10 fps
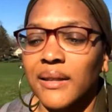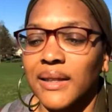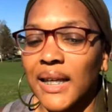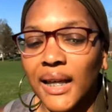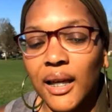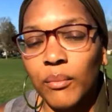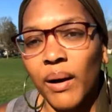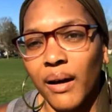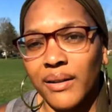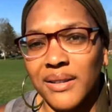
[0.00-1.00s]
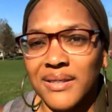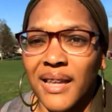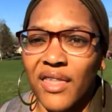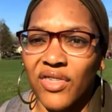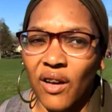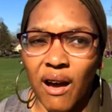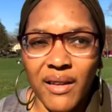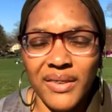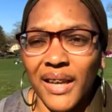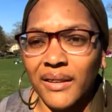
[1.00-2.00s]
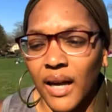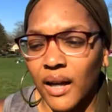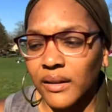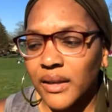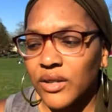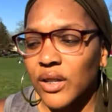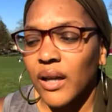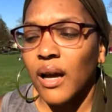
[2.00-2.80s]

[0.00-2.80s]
Thinking about it, it's that thought and that knowledge.